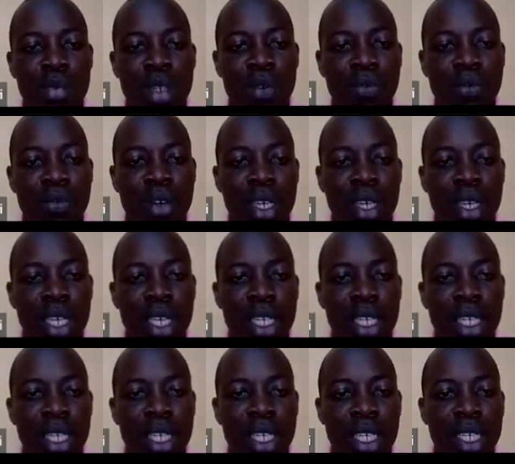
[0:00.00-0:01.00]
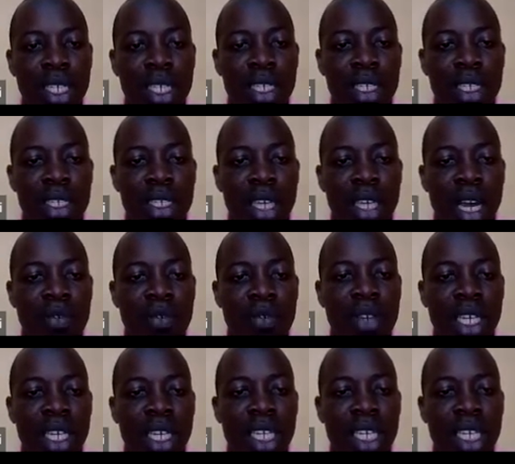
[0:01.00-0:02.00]
again briefly.
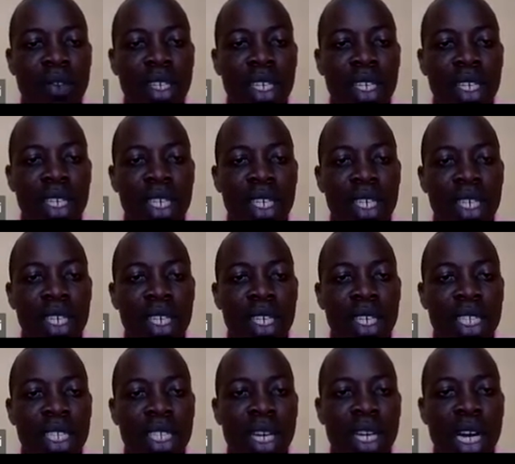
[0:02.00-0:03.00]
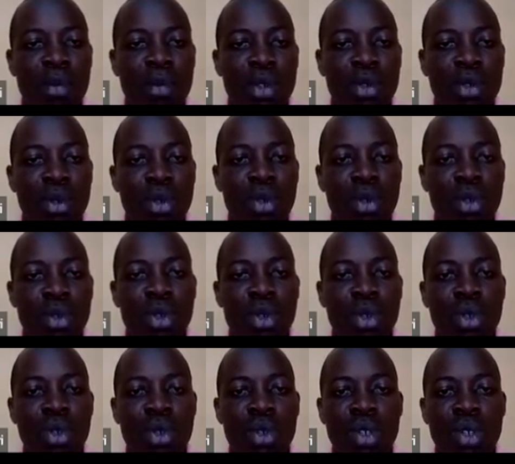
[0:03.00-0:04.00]
After giving it text, you'll come to
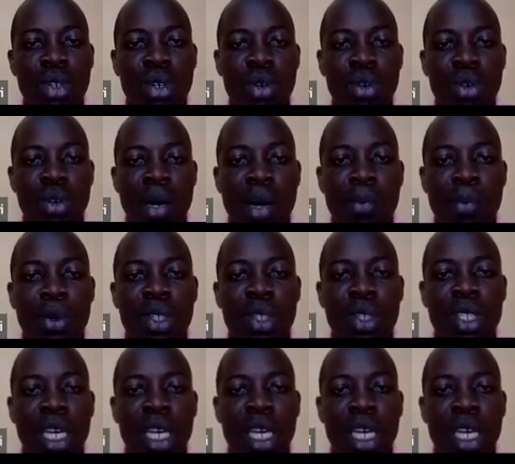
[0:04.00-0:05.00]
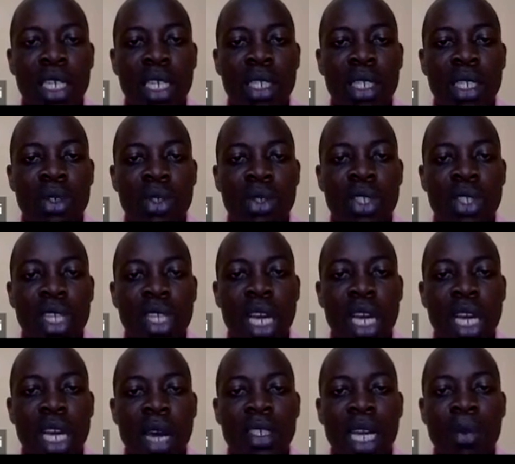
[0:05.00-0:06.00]
lookup wizard. You
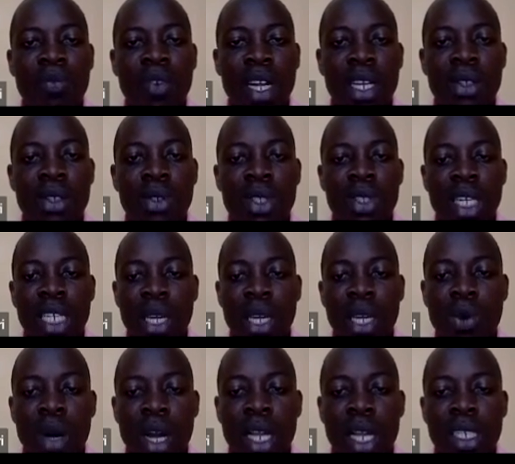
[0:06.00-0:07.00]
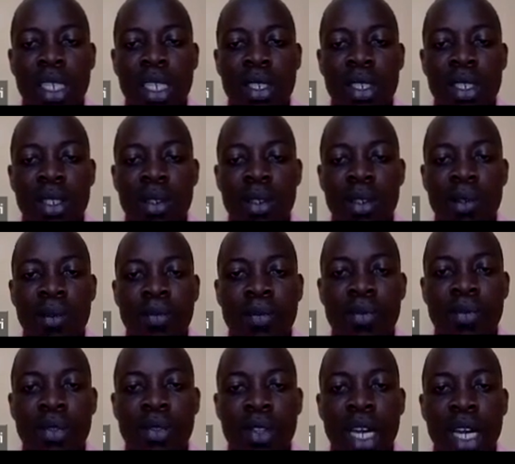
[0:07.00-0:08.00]
say, I'll type the values that I want
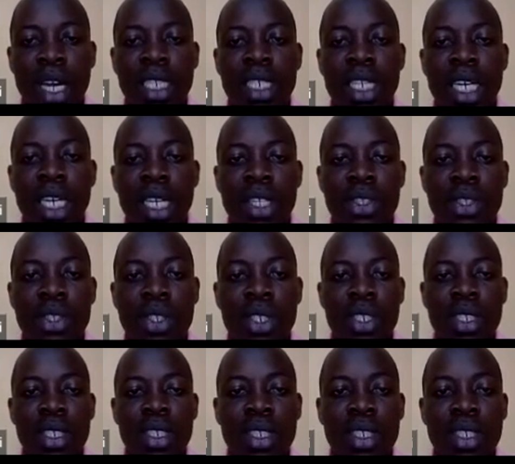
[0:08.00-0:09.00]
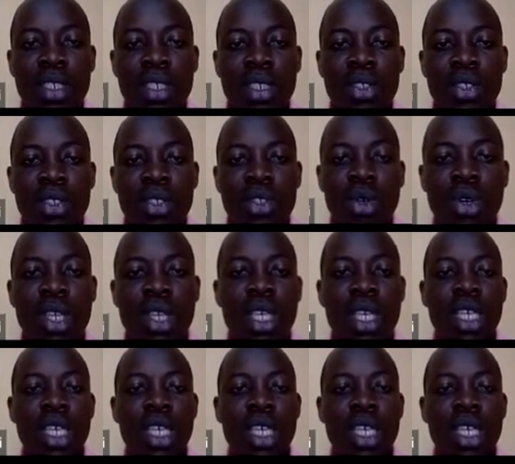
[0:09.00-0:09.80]
and next. So